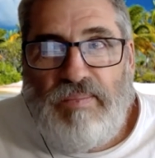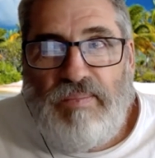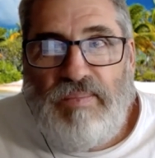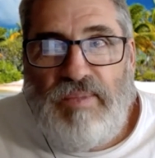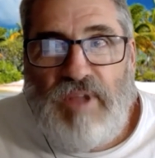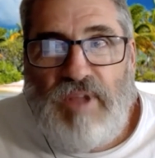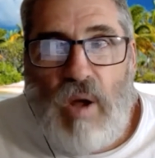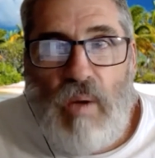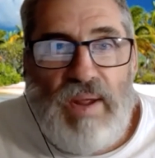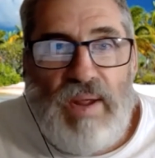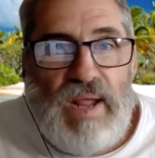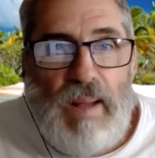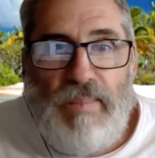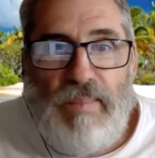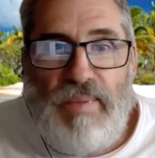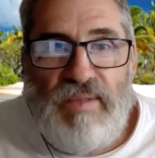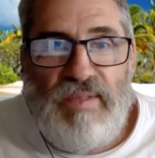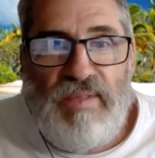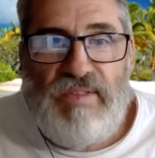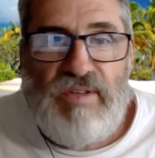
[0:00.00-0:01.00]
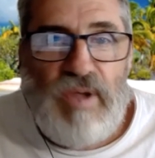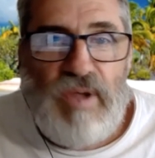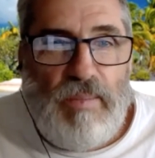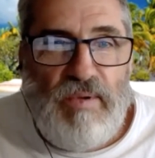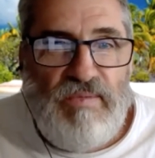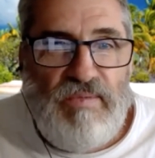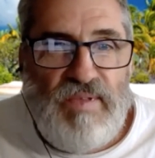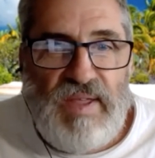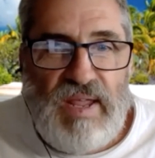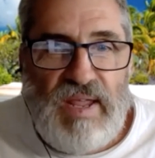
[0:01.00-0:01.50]
going up on the top
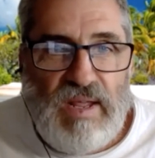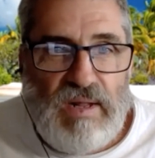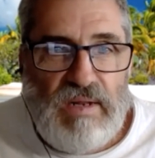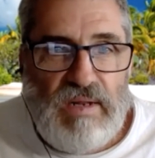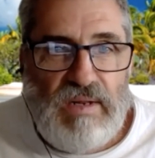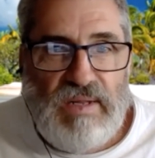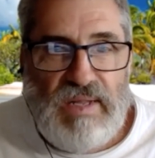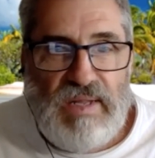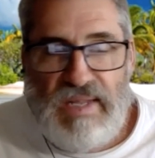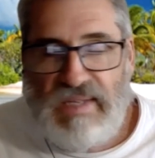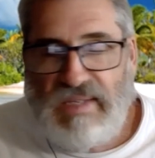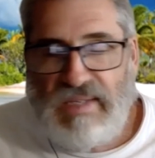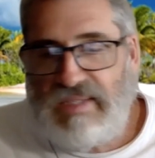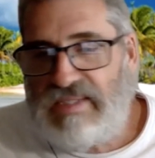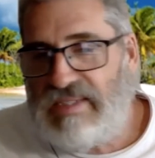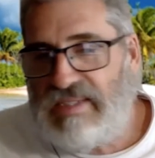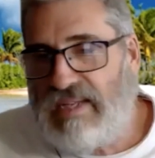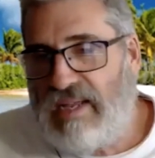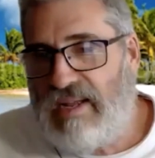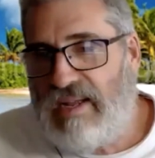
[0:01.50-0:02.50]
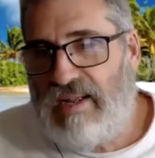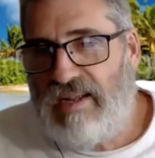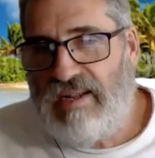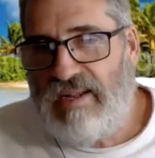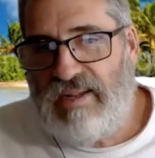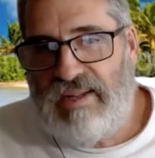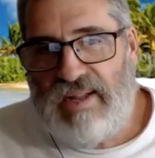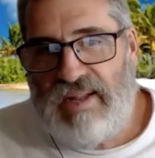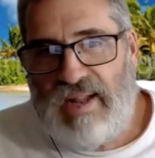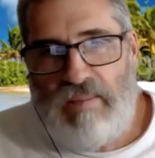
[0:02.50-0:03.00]
of the hill is
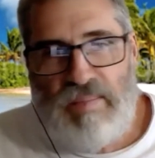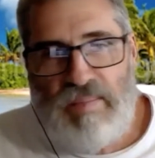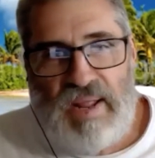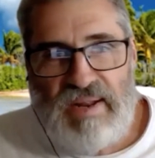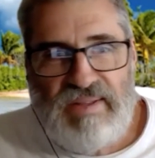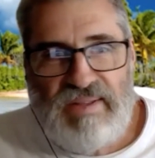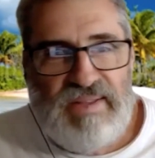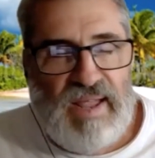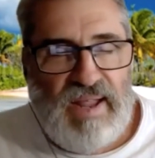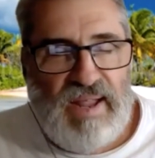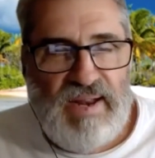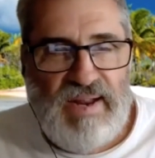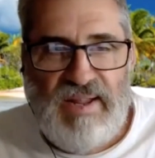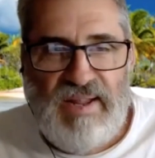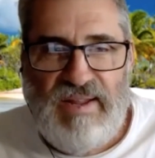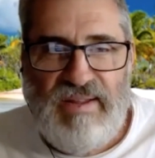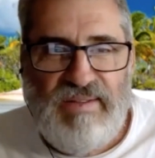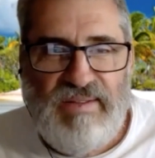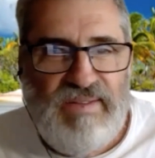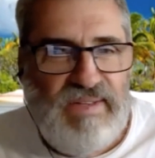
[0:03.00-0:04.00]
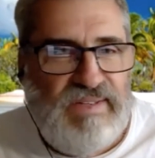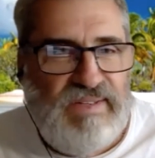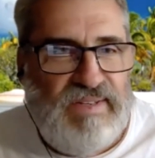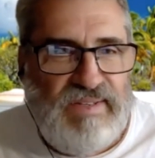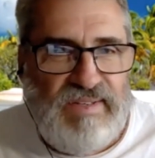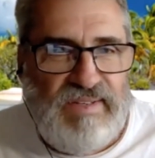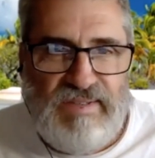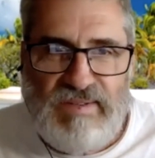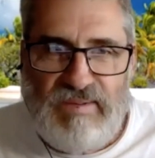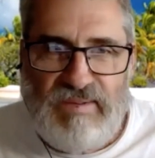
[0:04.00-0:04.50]
and meditating. This
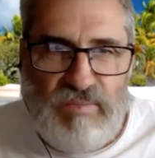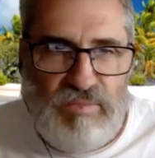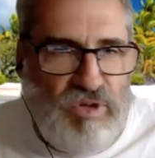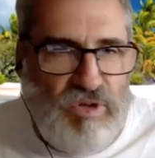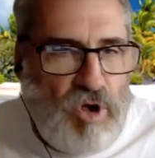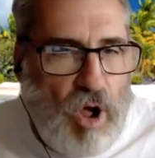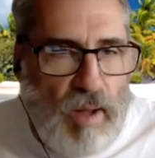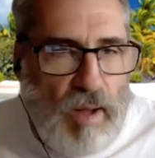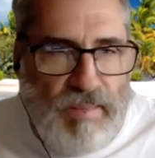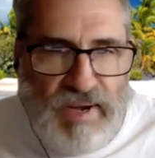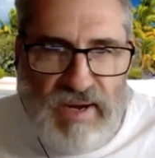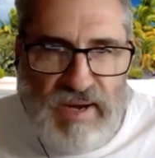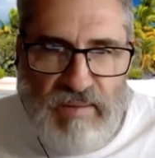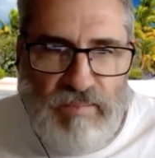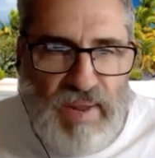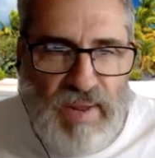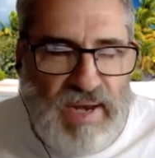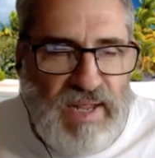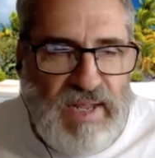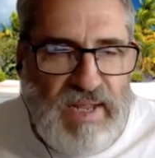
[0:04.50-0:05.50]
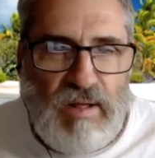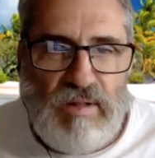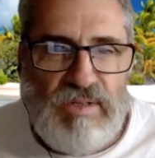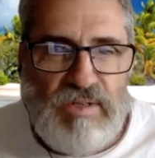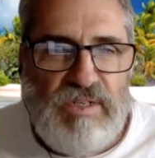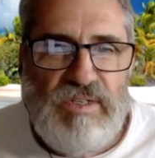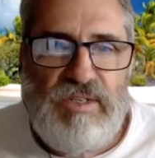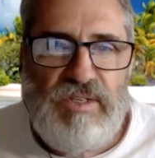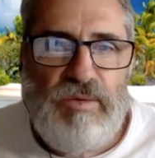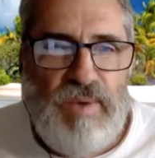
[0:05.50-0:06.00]
is common in many
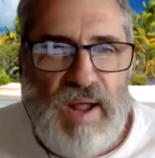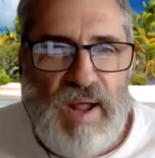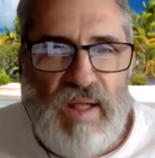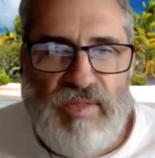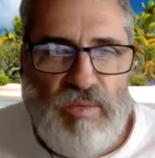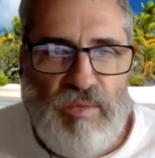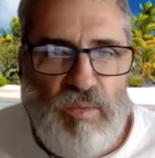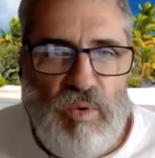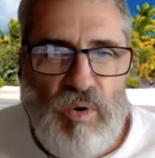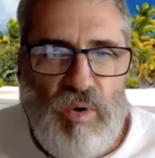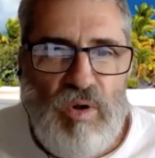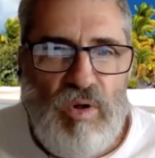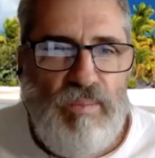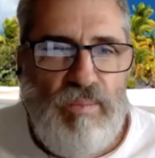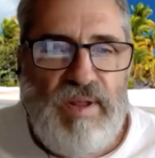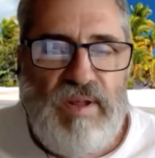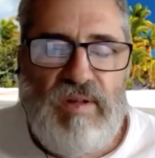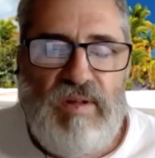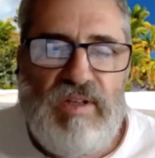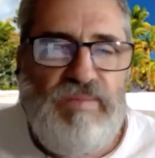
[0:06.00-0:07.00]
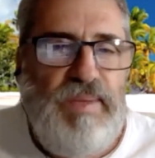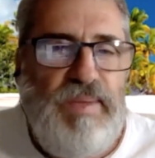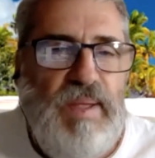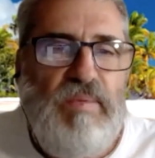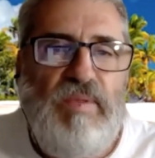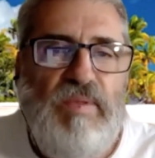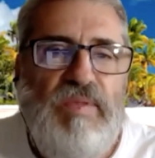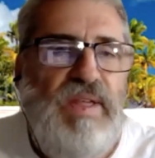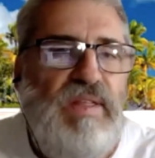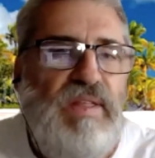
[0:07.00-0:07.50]
cultures around the world because
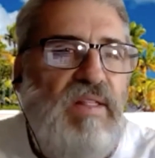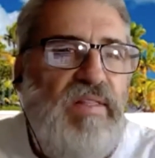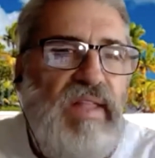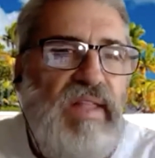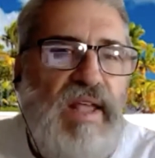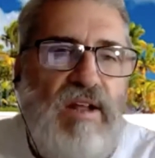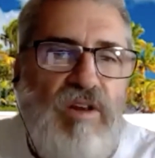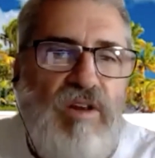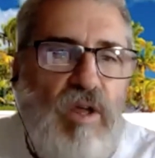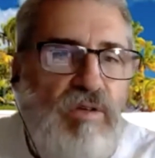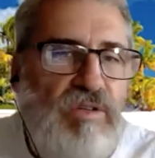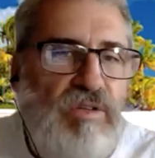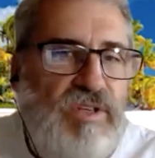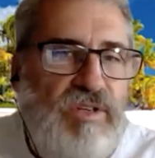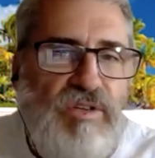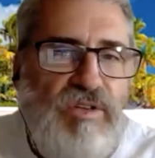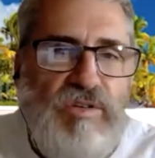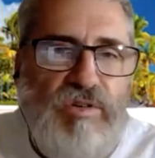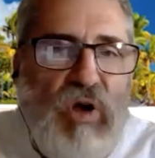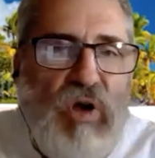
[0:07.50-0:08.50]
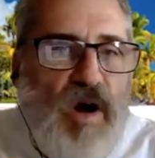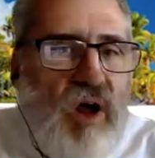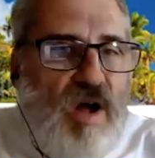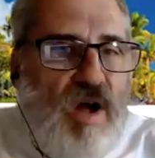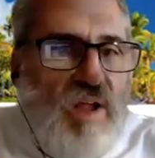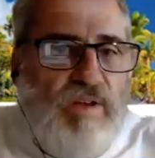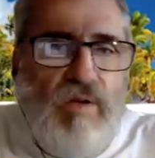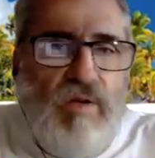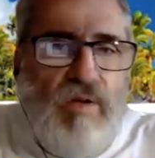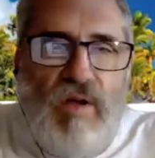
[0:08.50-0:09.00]
people think that they're closer to
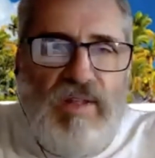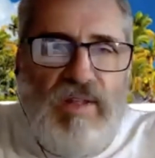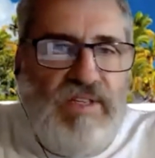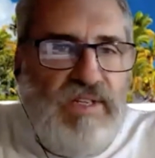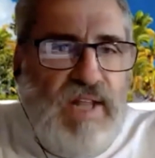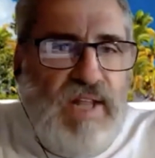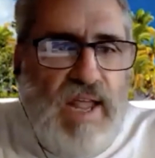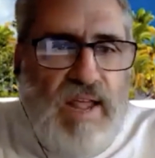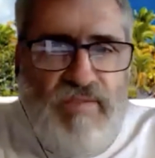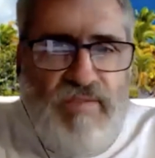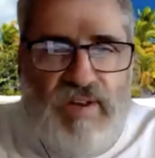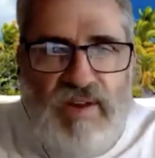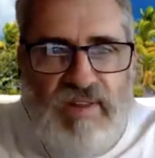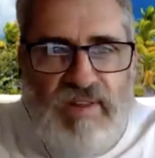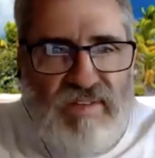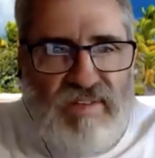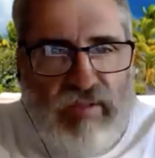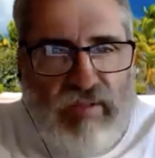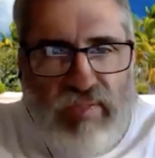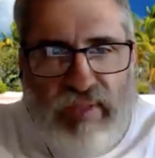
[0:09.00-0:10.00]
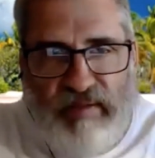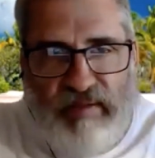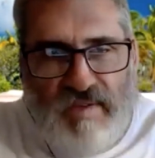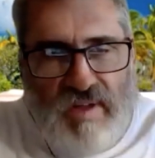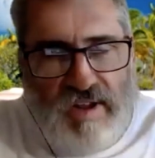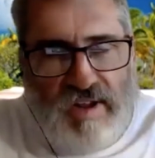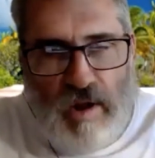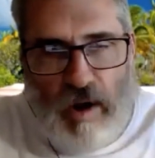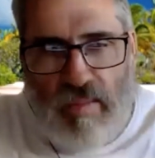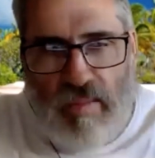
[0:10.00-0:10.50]
God. God's in heaven, and so if
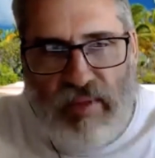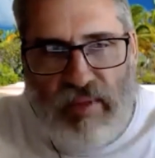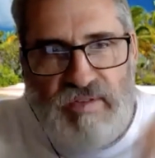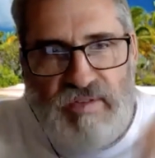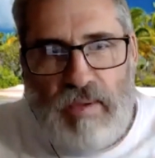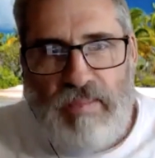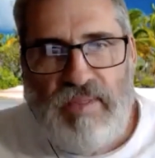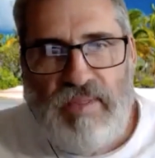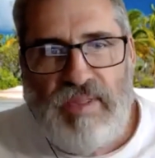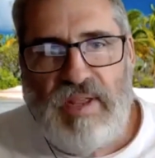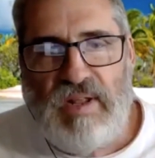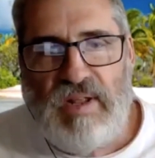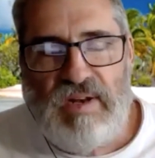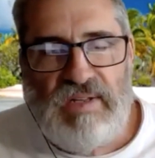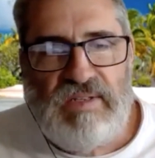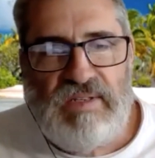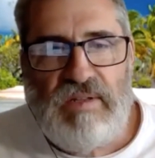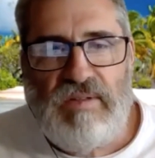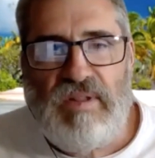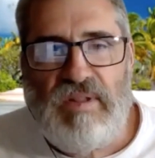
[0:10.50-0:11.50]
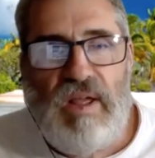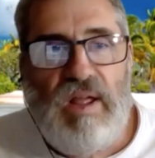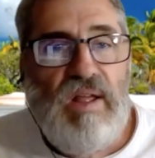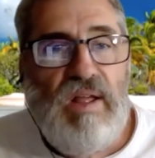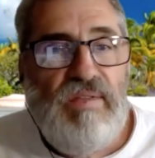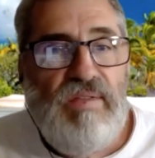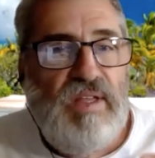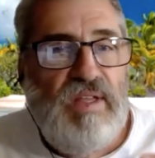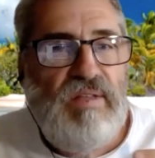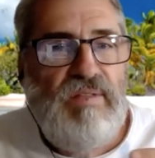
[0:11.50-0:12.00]
I go up on top of the hill, it's
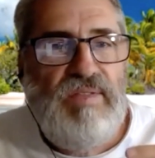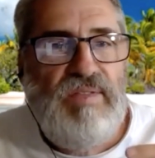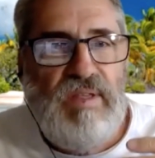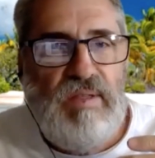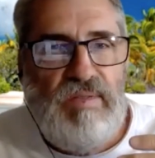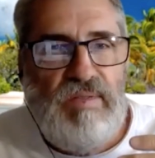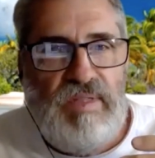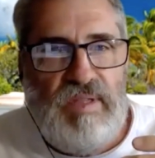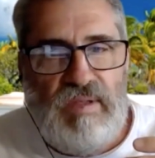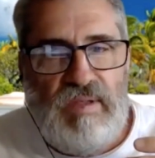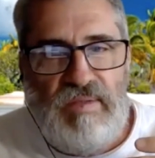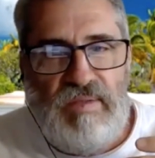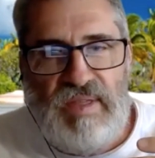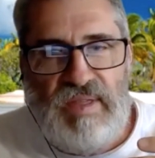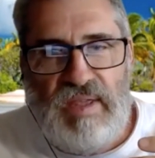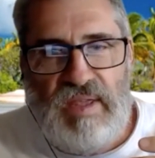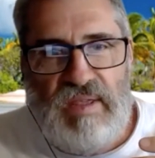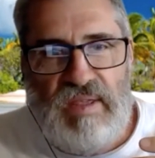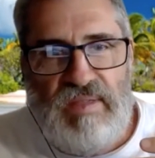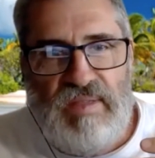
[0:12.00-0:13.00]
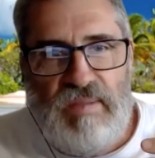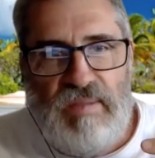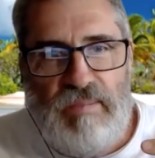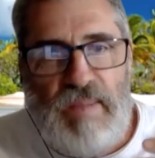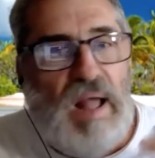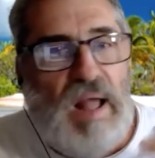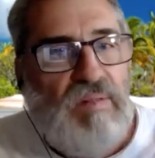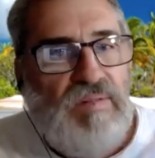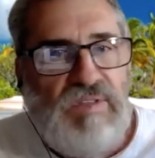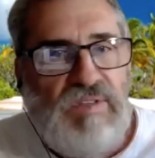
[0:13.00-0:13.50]
the
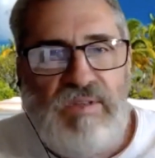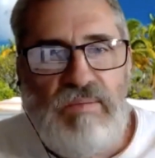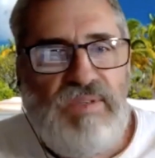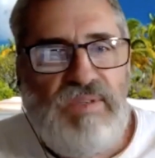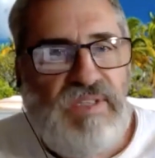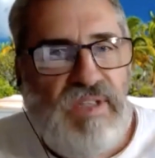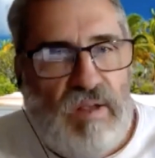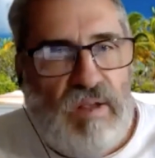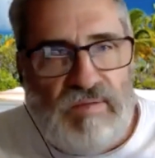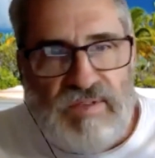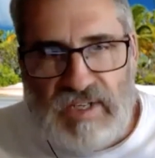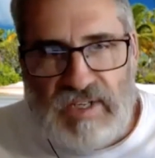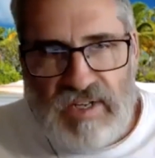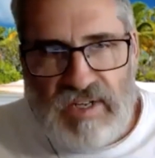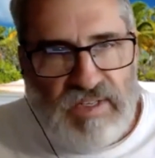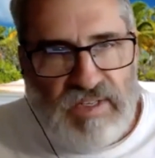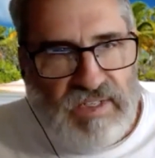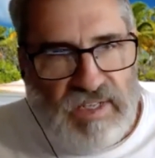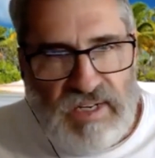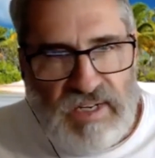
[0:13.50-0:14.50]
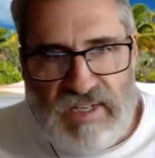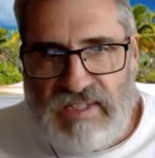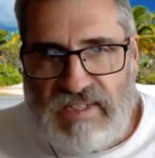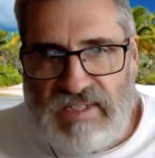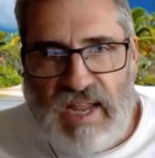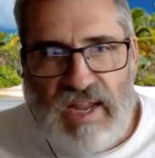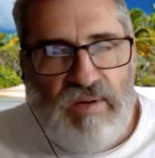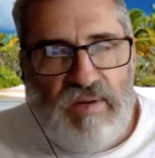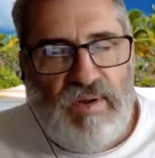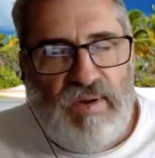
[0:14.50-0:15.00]
mountains themselves are considered
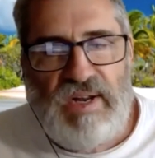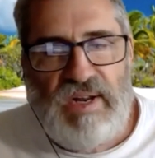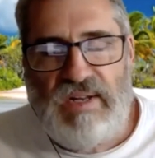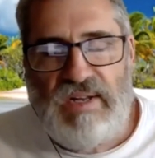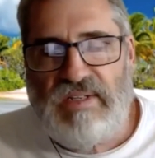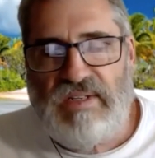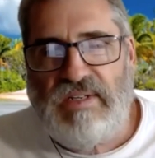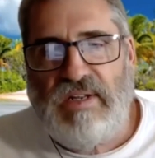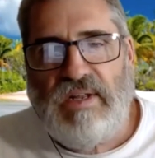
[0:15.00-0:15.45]
sacred, and